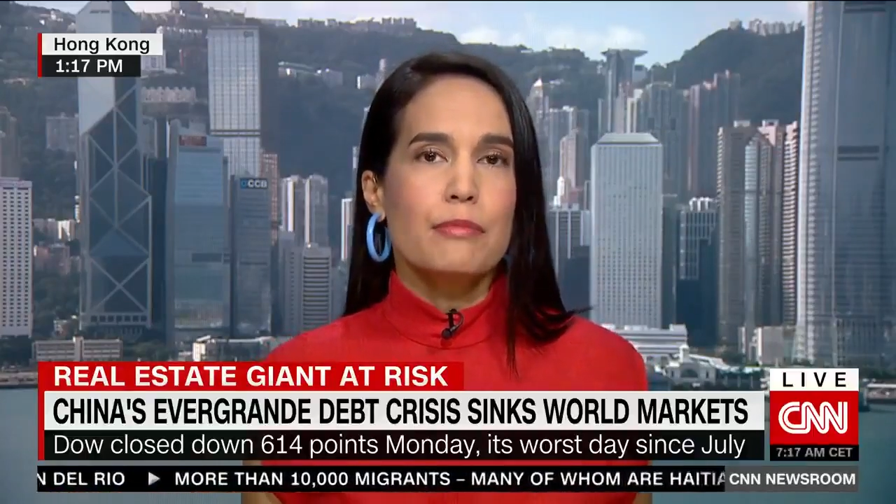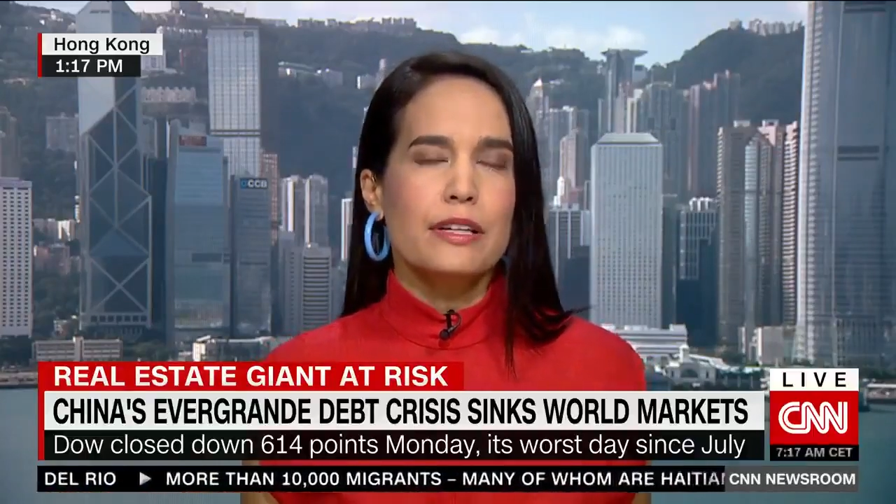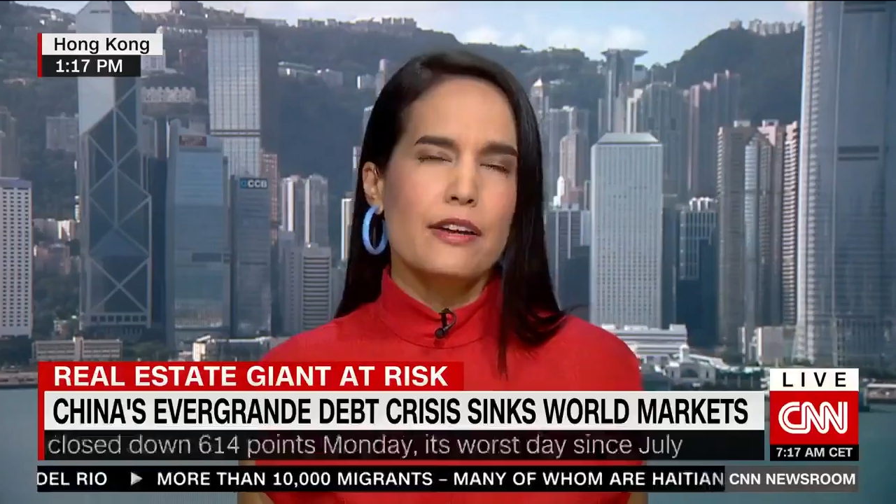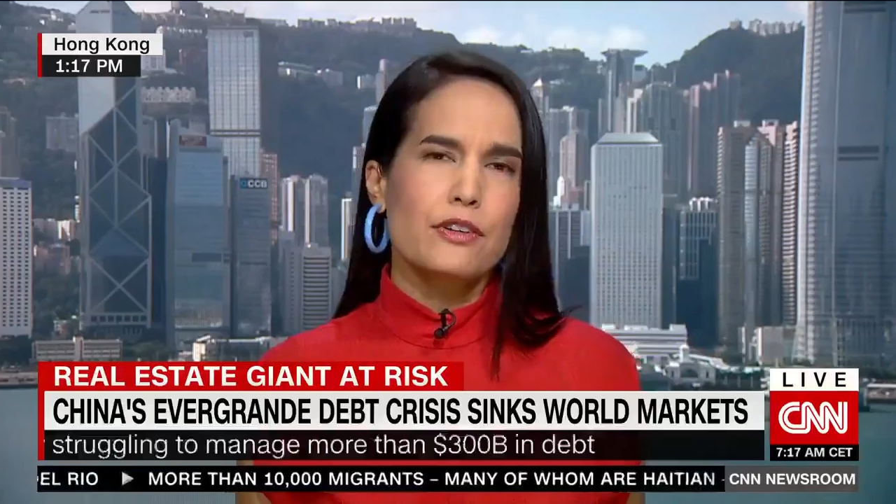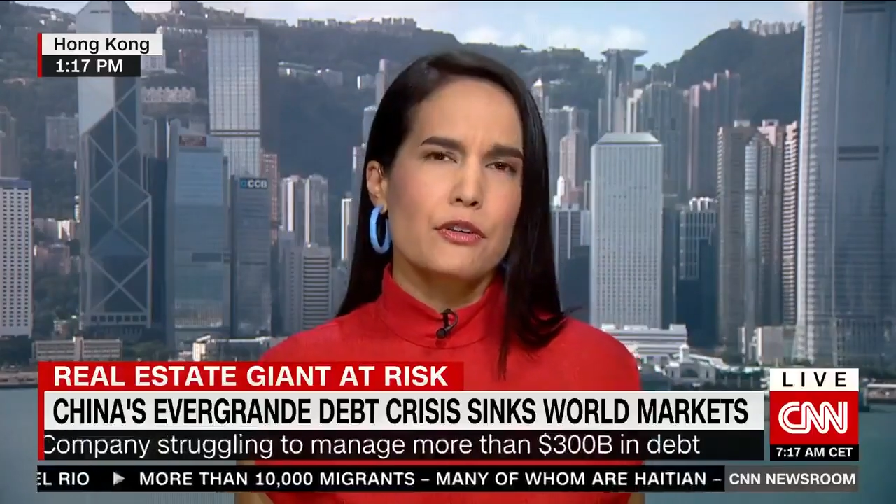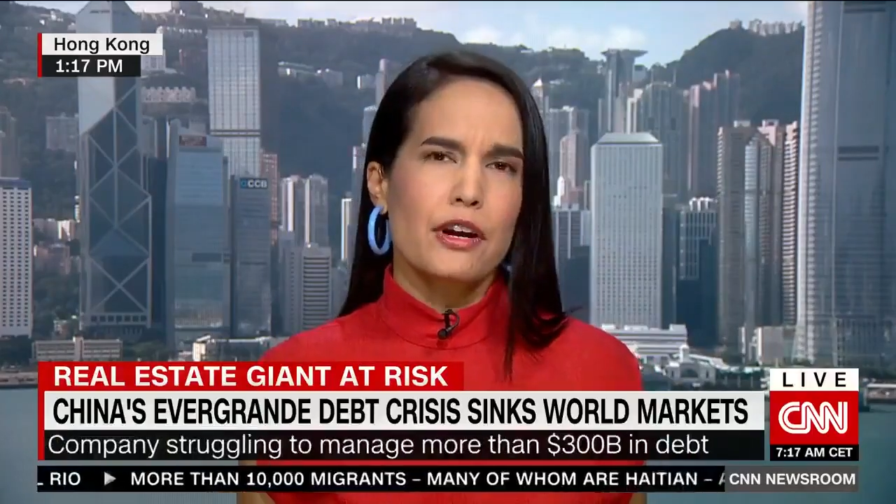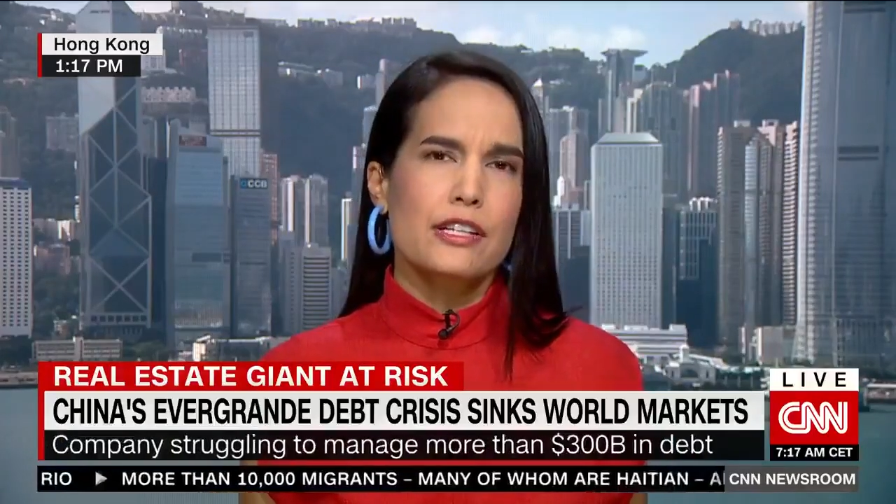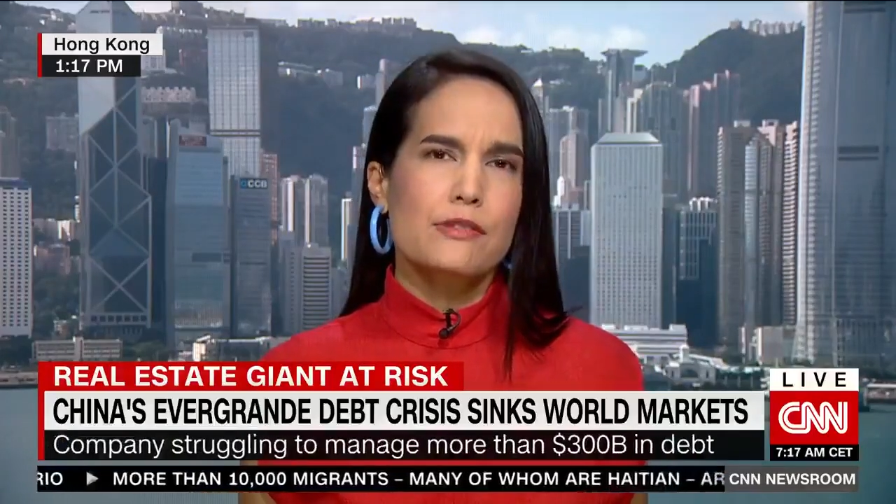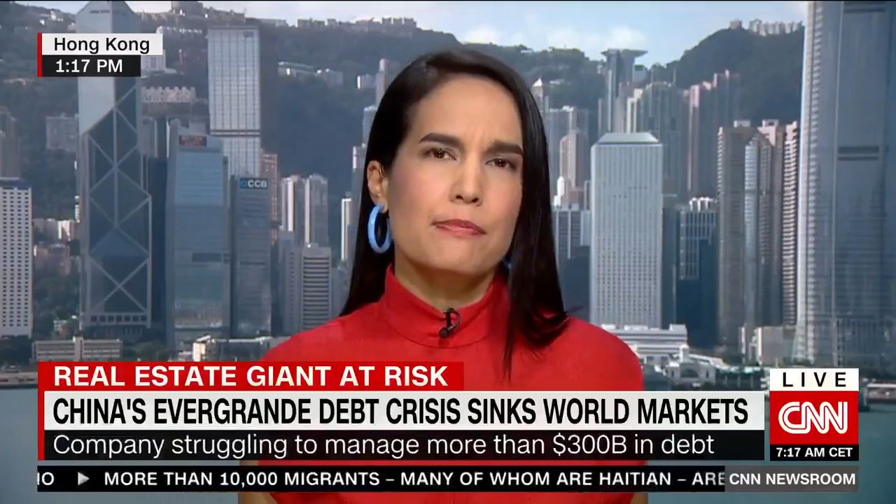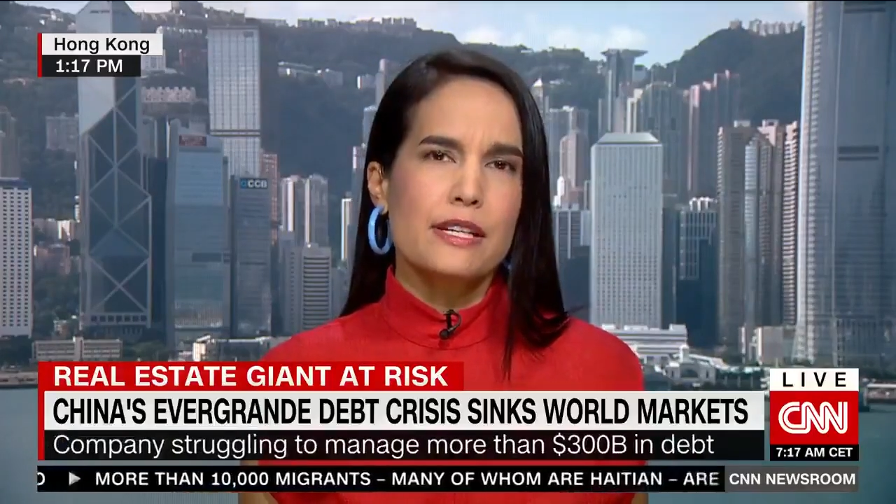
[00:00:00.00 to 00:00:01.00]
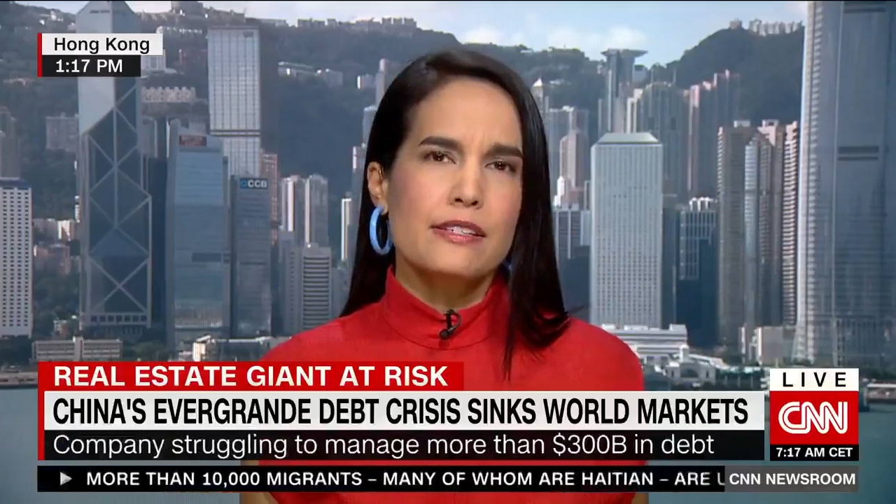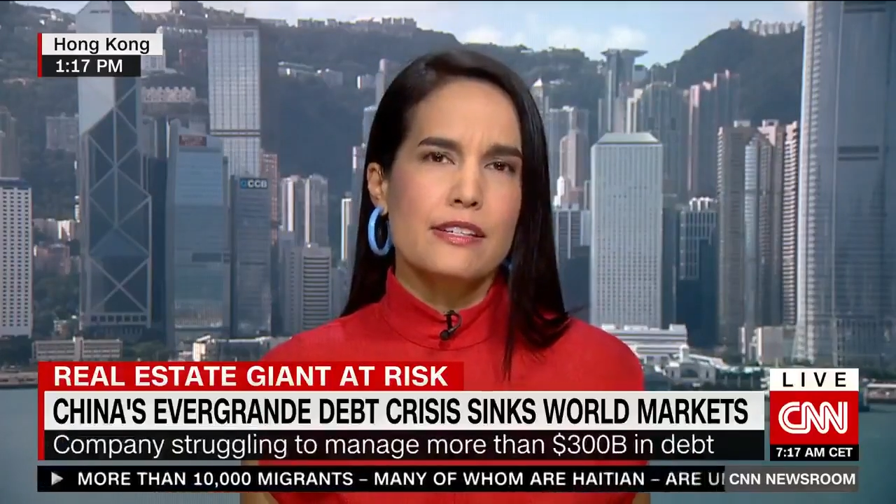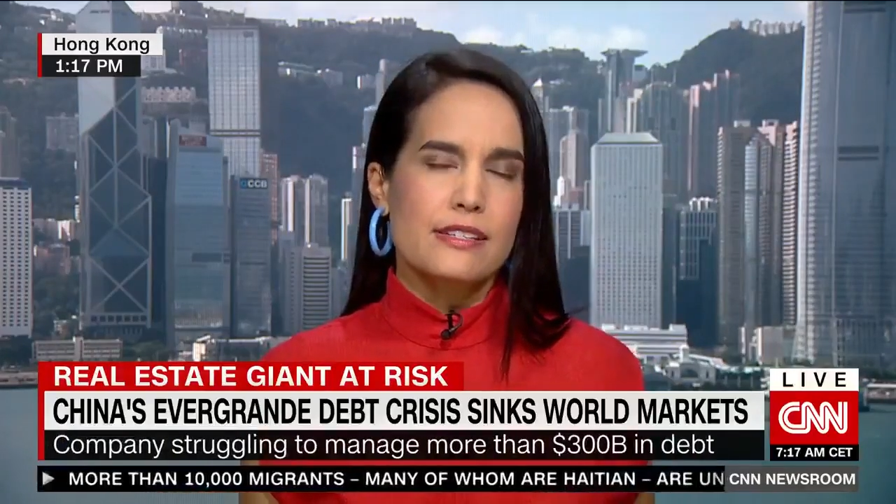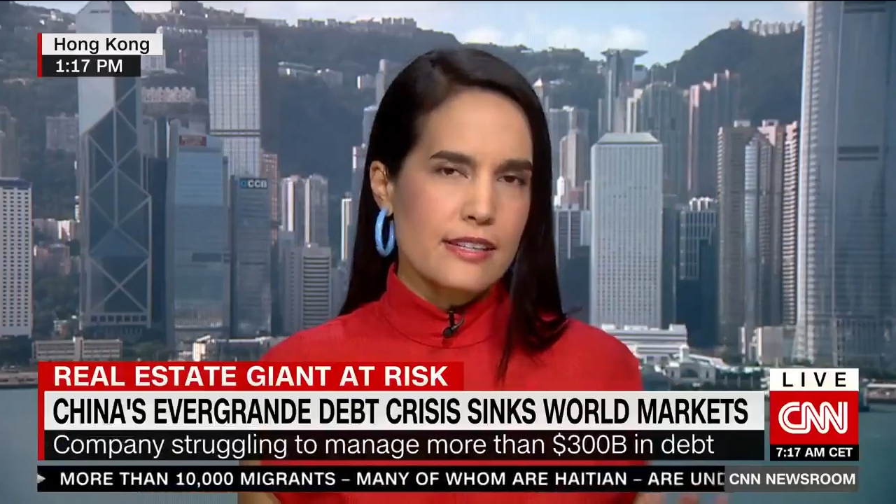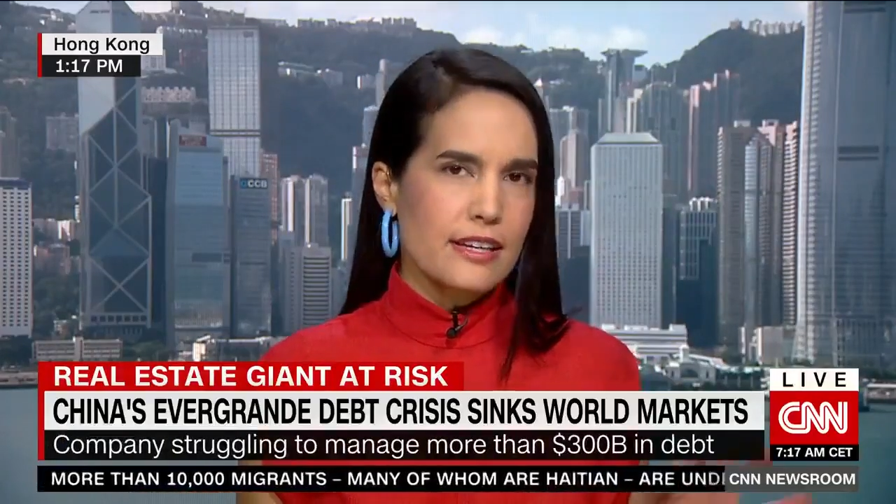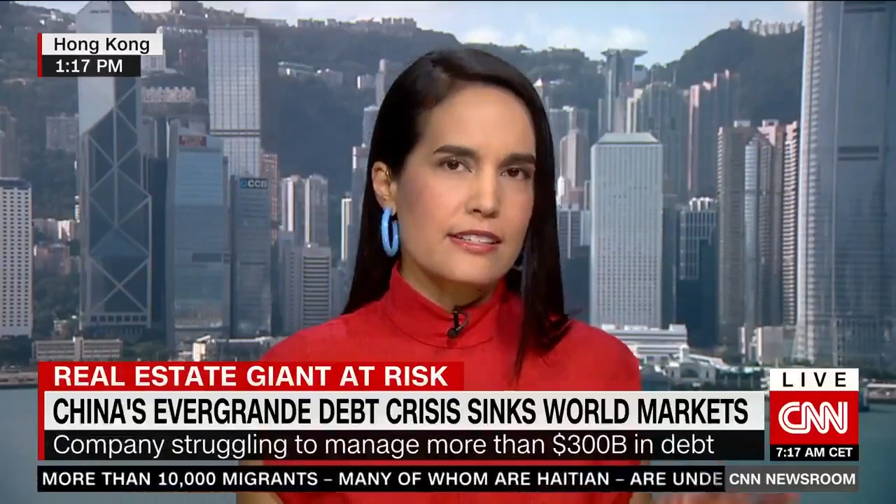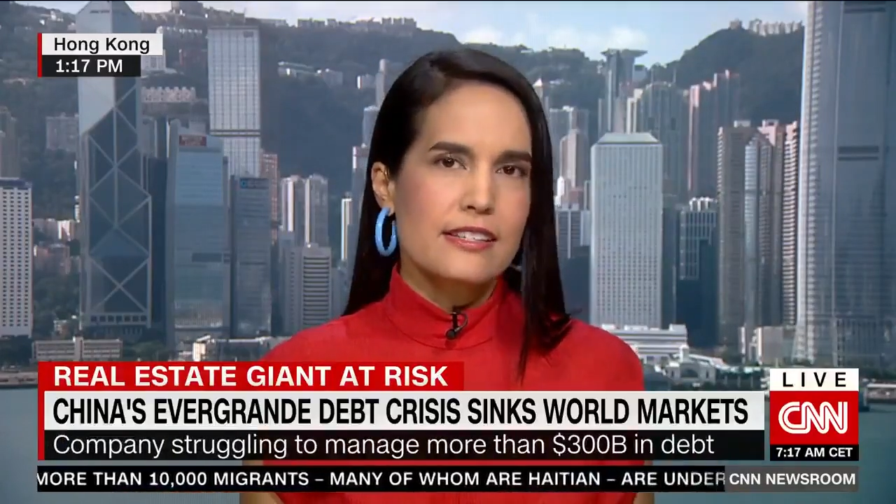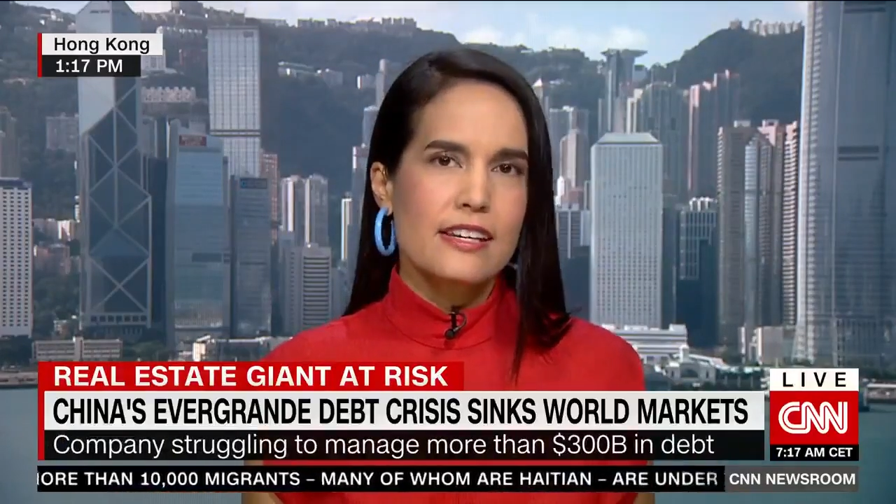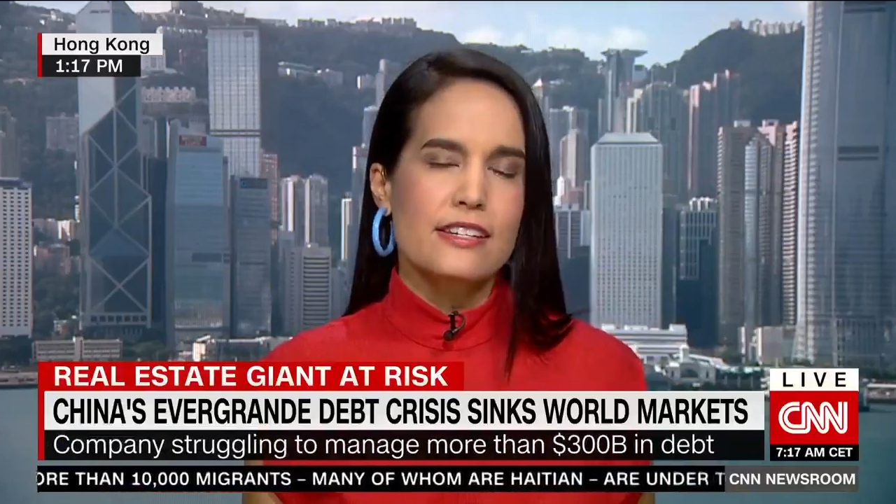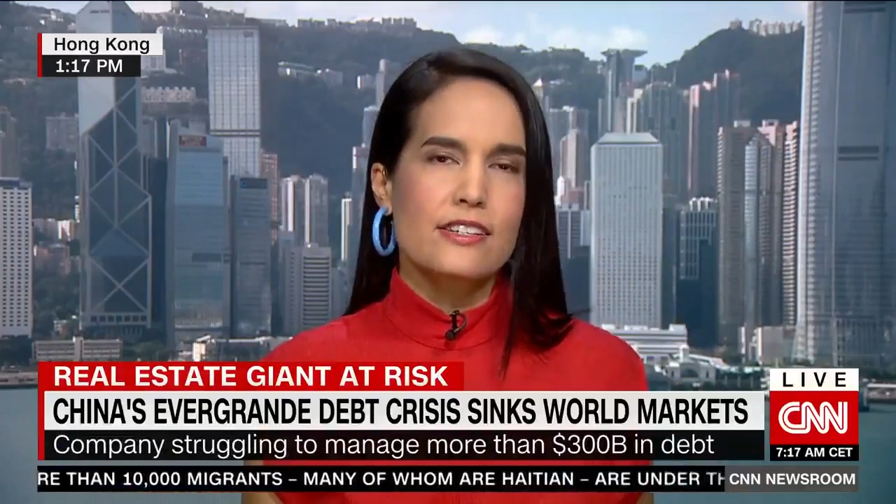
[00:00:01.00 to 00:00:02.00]
but Evergrande's business, they
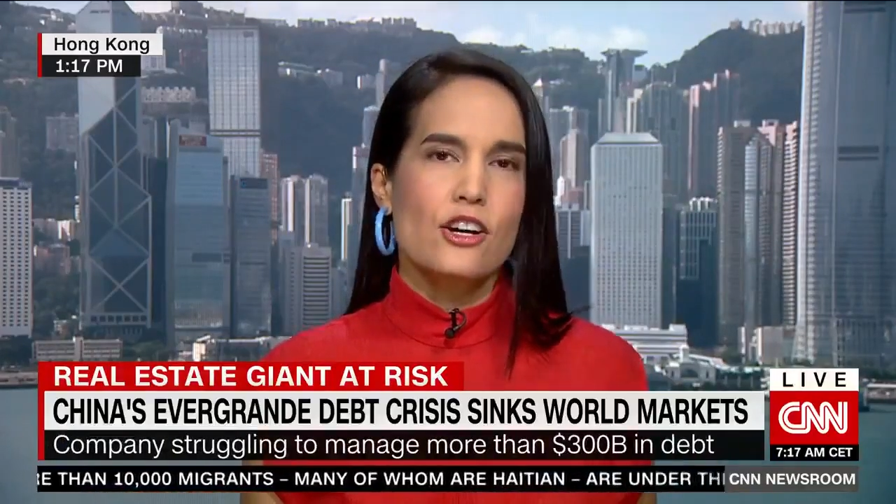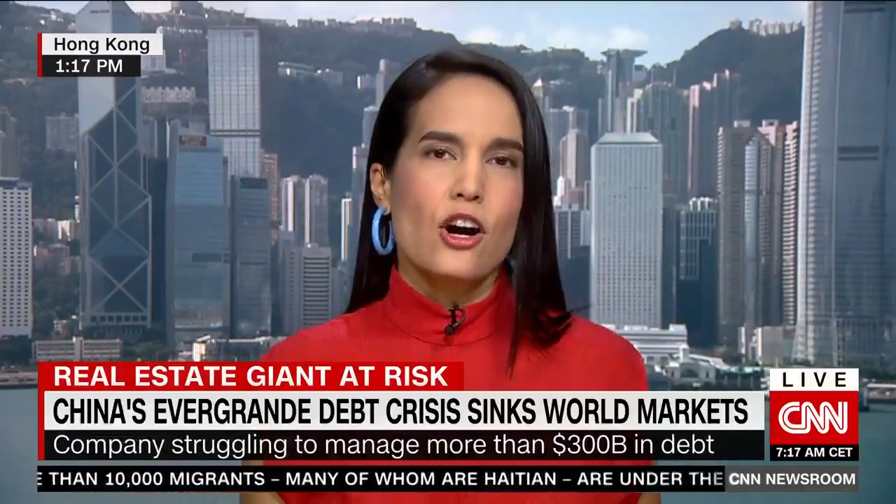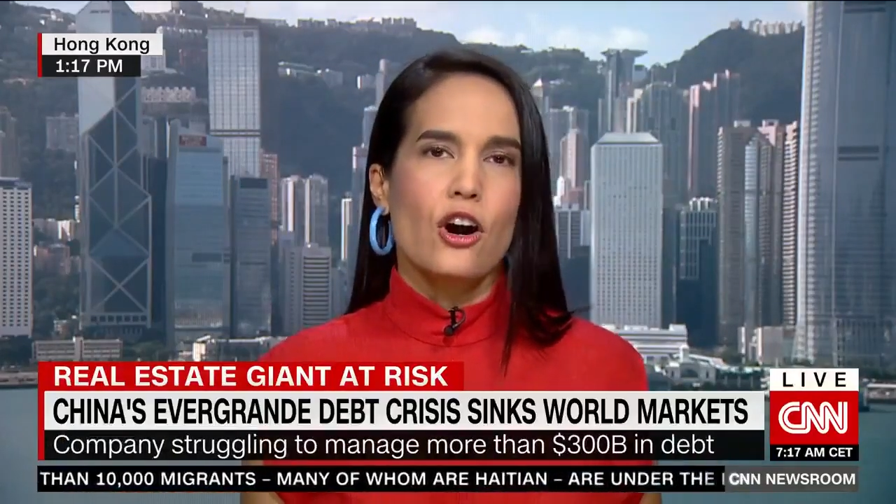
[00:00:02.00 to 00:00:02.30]
insist,